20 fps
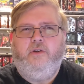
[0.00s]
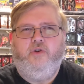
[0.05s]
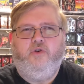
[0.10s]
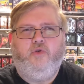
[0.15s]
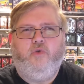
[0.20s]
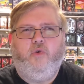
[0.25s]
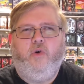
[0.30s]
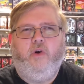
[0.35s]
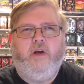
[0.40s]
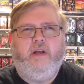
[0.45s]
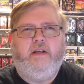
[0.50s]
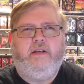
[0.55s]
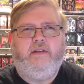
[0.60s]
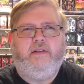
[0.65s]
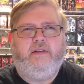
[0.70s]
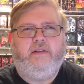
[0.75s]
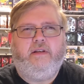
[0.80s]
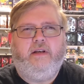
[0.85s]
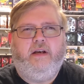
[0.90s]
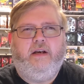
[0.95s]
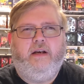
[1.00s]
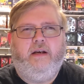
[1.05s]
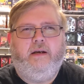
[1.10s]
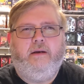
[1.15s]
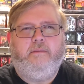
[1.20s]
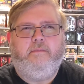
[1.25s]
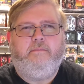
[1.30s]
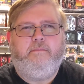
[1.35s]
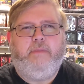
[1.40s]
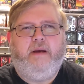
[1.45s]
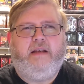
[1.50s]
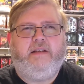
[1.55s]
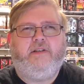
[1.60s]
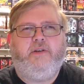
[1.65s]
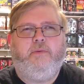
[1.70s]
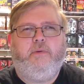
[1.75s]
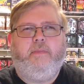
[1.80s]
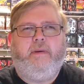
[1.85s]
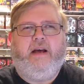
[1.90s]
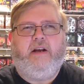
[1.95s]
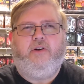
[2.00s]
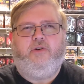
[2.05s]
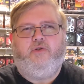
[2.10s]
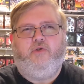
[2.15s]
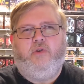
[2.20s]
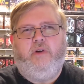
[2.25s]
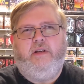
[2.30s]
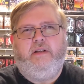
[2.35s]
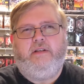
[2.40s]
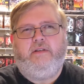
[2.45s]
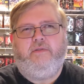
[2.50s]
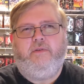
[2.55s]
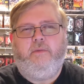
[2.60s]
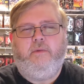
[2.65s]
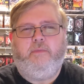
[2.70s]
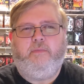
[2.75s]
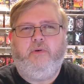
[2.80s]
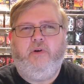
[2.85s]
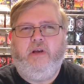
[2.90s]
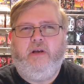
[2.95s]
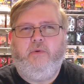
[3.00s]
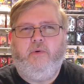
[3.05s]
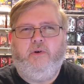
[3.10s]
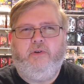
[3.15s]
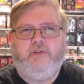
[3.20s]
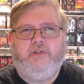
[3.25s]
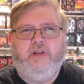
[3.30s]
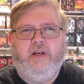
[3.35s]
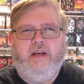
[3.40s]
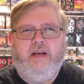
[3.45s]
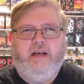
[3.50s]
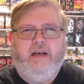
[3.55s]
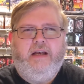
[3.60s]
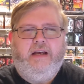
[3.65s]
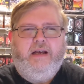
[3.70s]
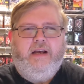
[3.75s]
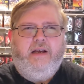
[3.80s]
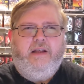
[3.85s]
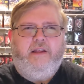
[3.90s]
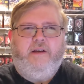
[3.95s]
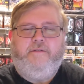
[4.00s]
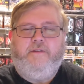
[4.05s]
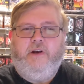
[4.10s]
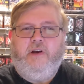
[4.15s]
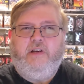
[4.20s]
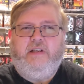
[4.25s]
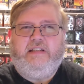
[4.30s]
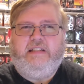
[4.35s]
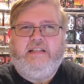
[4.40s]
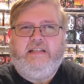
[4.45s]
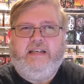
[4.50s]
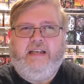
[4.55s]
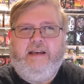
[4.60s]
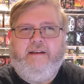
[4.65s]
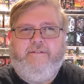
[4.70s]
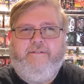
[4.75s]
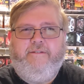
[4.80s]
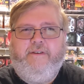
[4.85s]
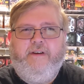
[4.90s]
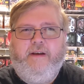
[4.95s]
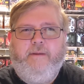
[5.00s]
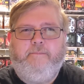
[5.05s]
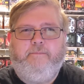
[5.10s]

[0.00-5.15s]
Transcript: droids, super battle droids from the prequels. They're very stiff.